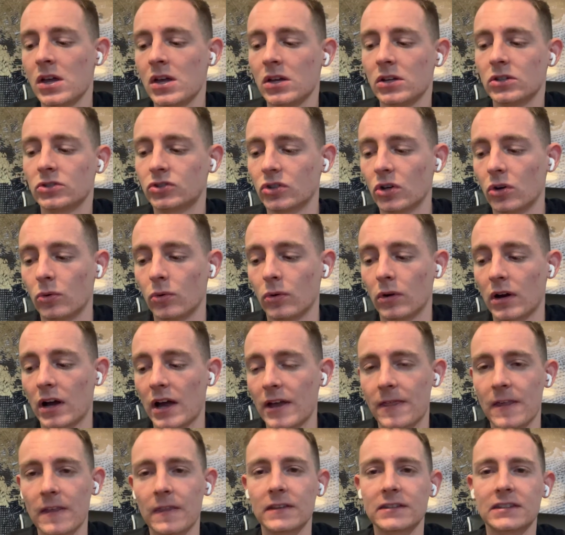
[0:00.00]
So
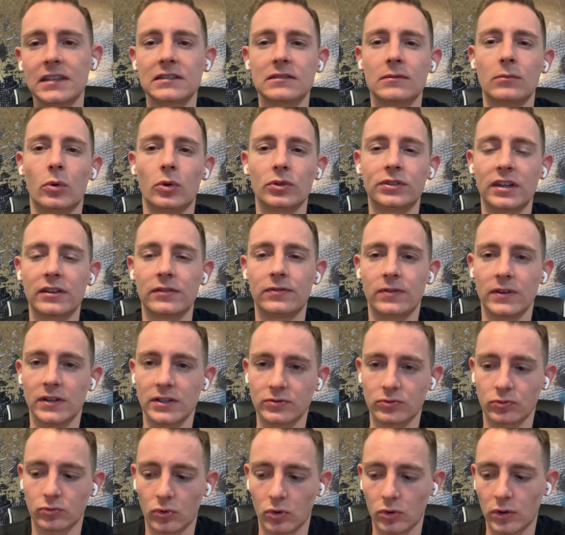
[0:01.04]
I think this has a
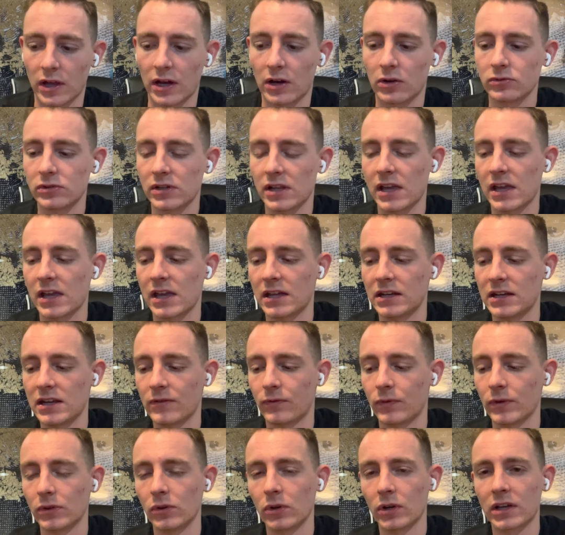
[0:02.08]
multi-phase rollout, and
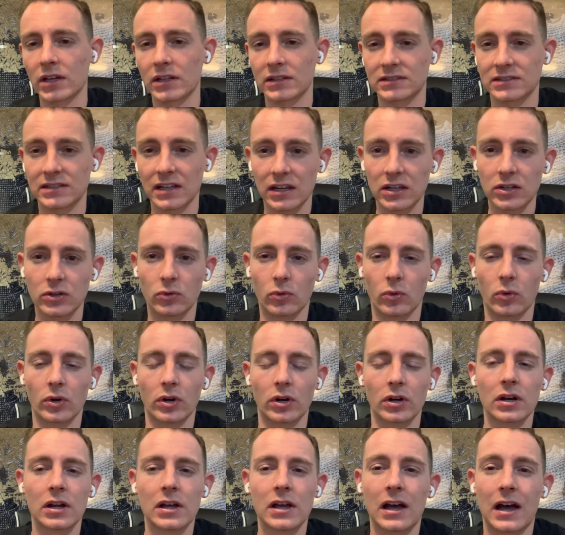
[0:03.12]
if we look at second
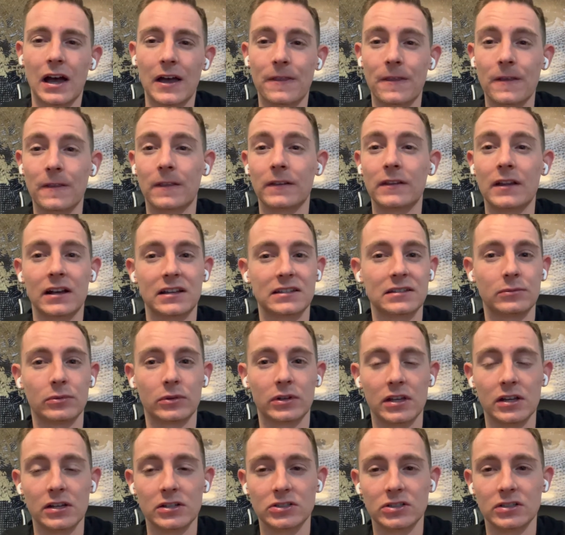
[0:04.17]
order, I think the next
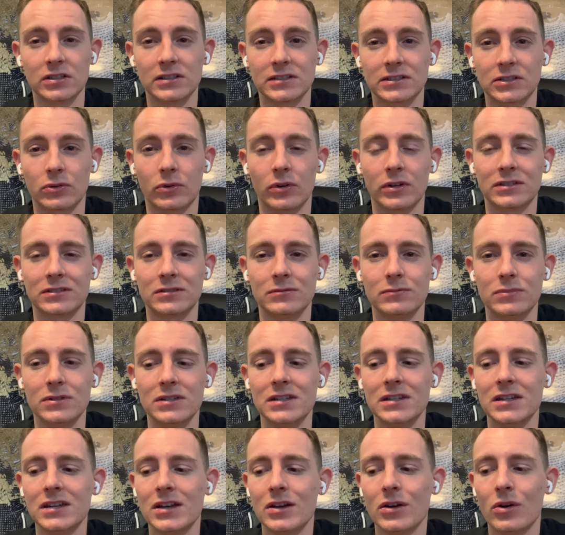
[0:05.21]
implication is going to
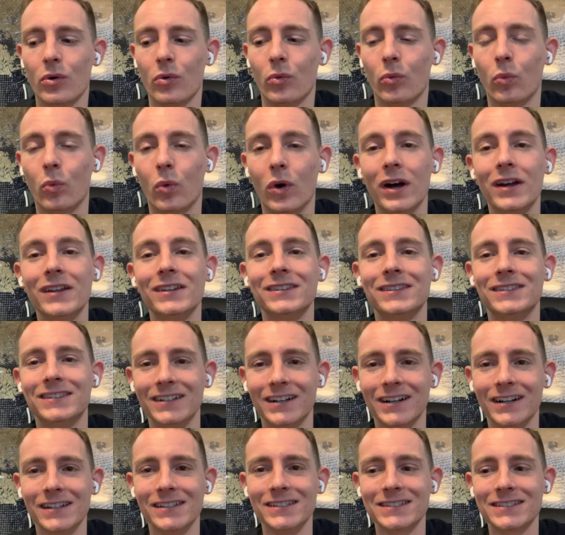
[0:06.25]
be, what
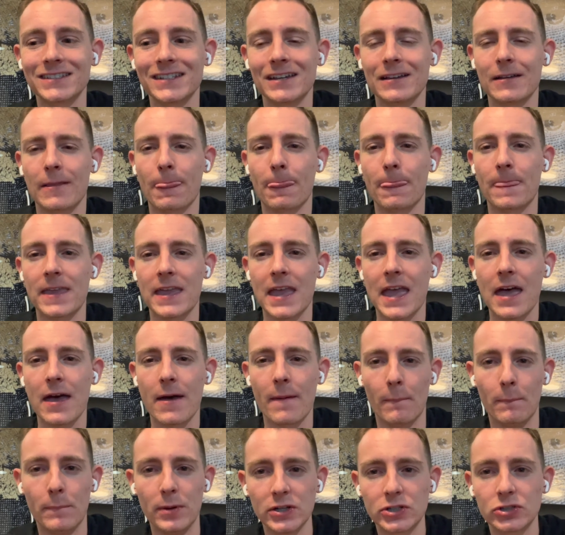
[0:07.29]
does the
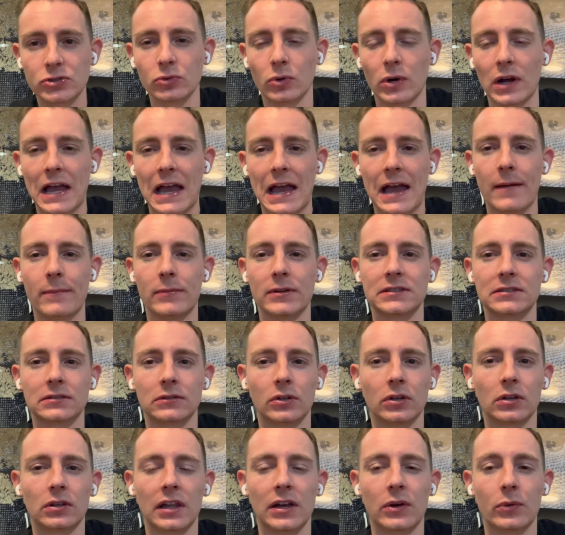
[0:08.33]
habitual habits
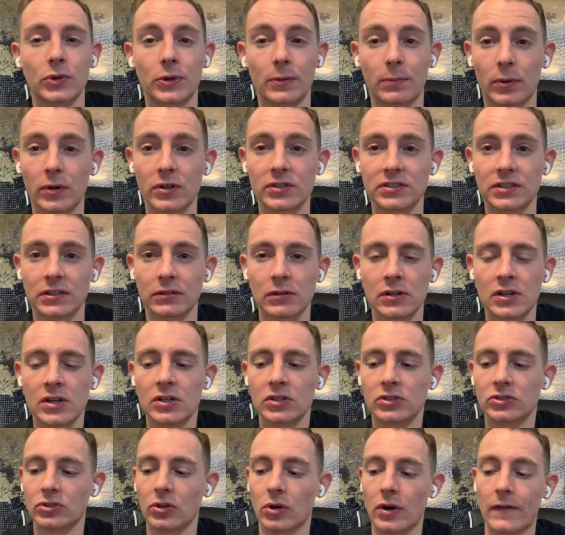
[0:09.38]
look like with the person?
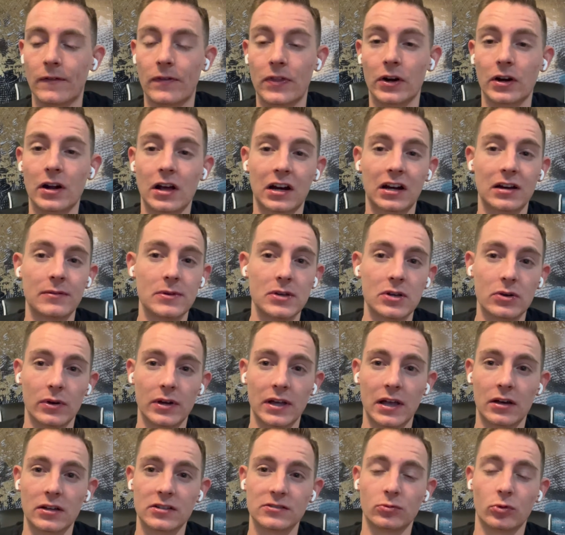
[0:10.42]
So if they're not going to be
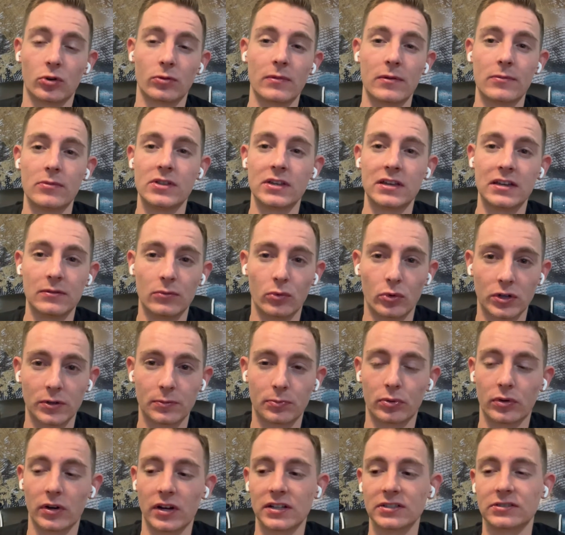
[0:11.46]
going out as more, maybe they get more
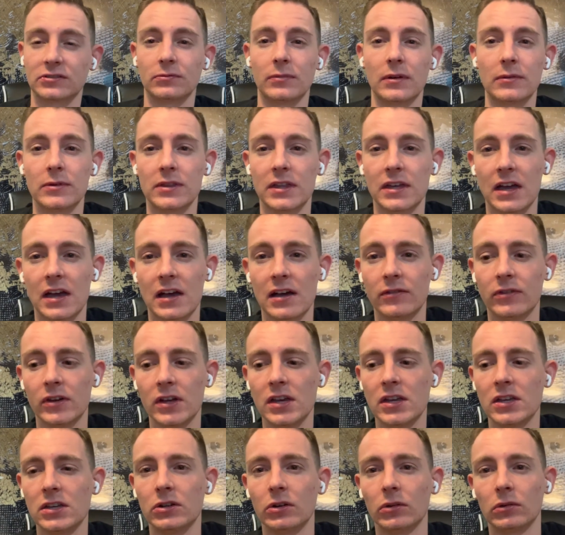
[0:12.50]
depressed, or maybe they have
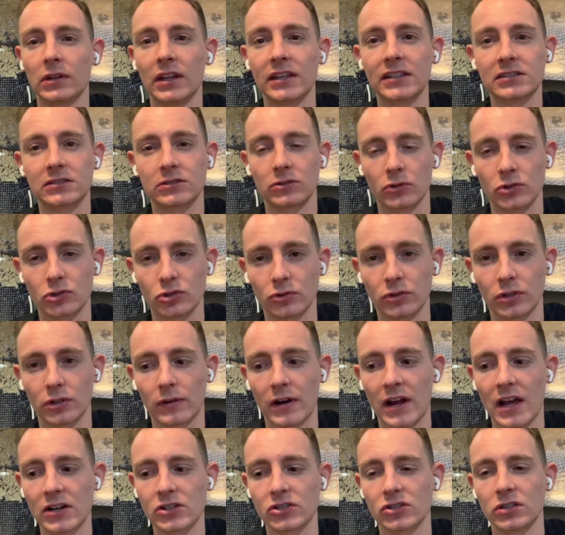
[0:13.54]
less social
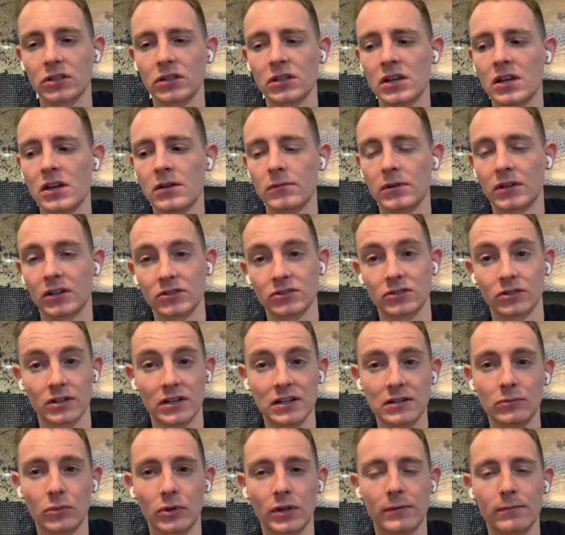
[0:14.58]
interaction because they're
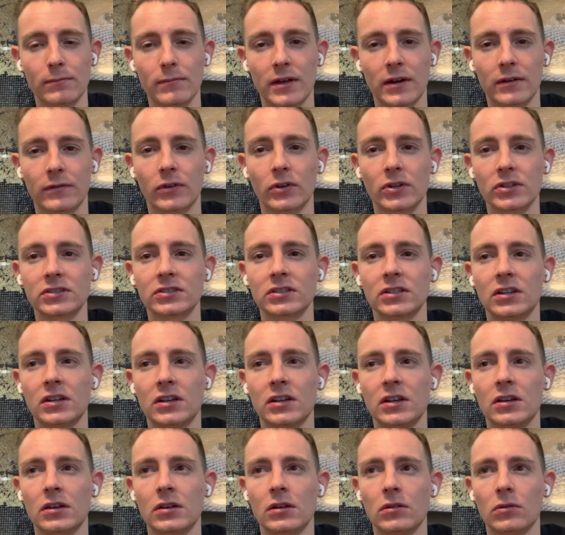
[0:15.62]
in metaverse.
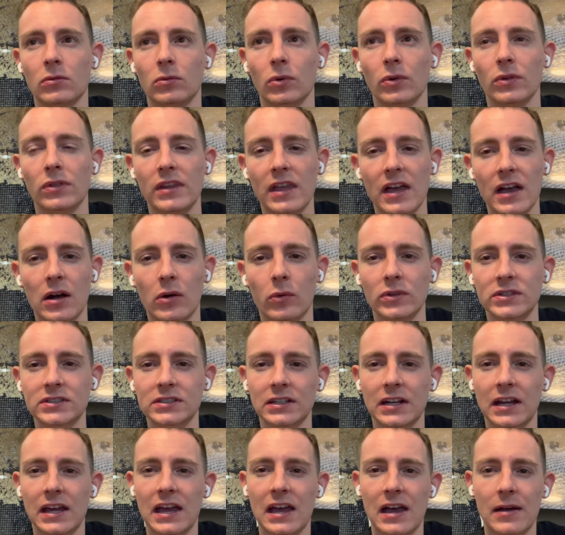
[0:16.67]
Well, now what's
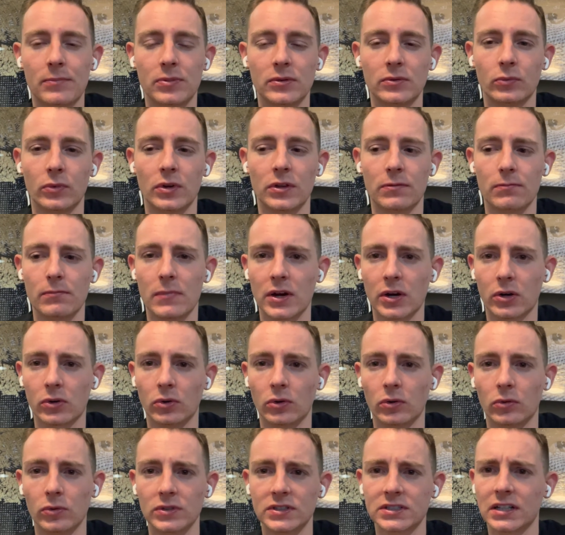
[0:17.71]
going to happen with
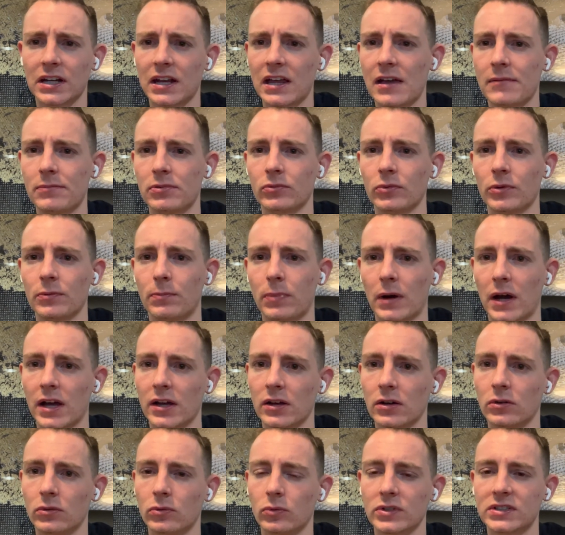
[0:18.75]
medical? What's going to happen with
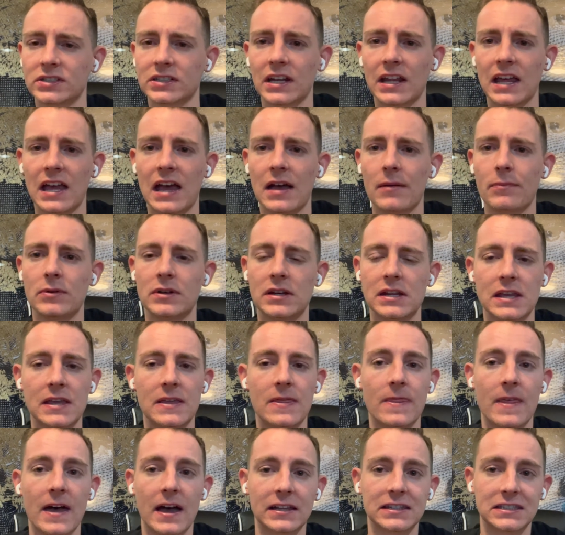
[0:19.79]
bio? What's going to happen
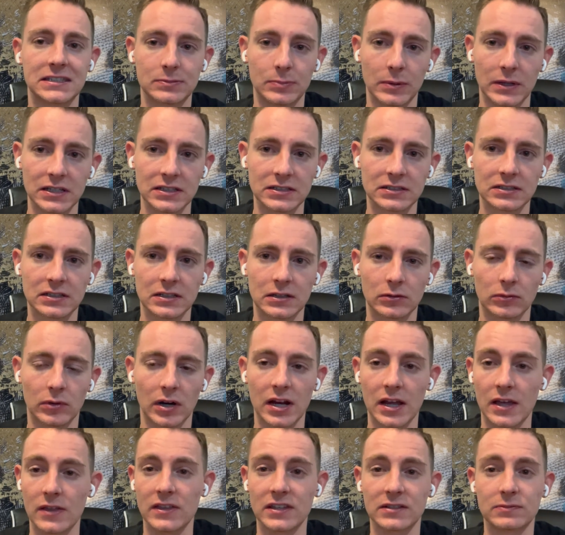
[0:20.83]
in that space,
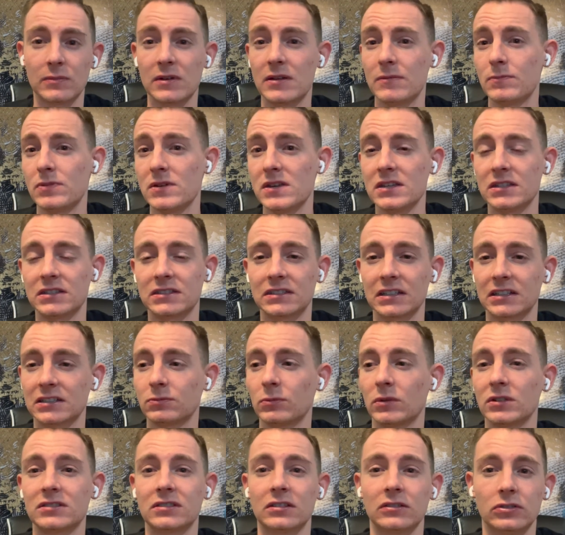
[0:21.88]
right? And this may be 6
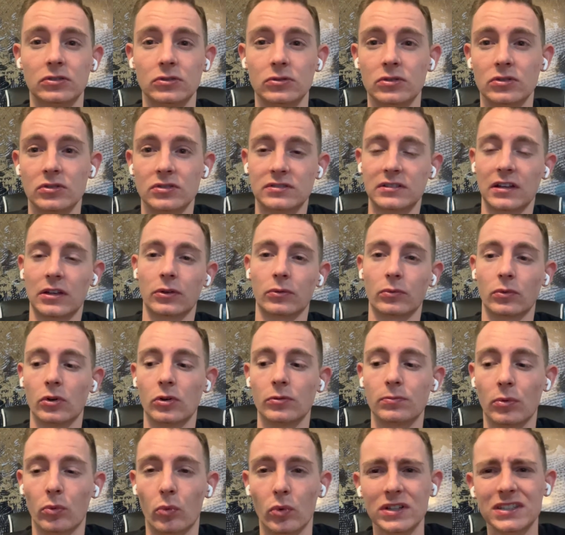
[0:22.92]
months to 2 years down the
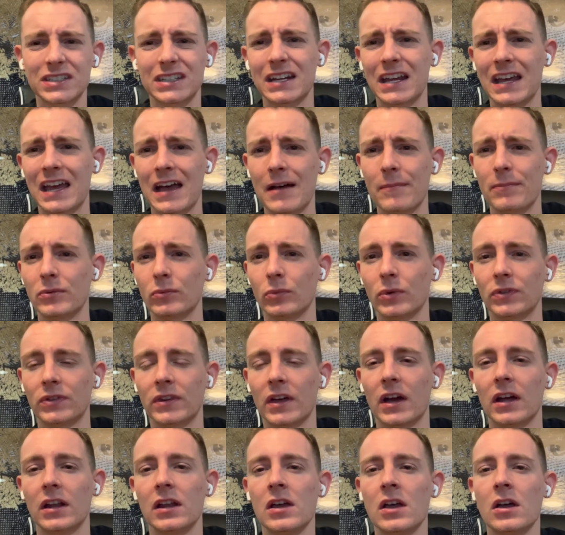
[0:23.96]
road, but what's going to happen with
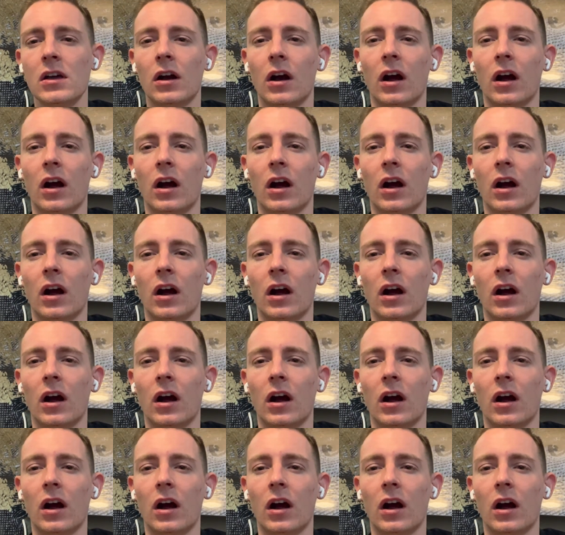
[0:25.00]
that?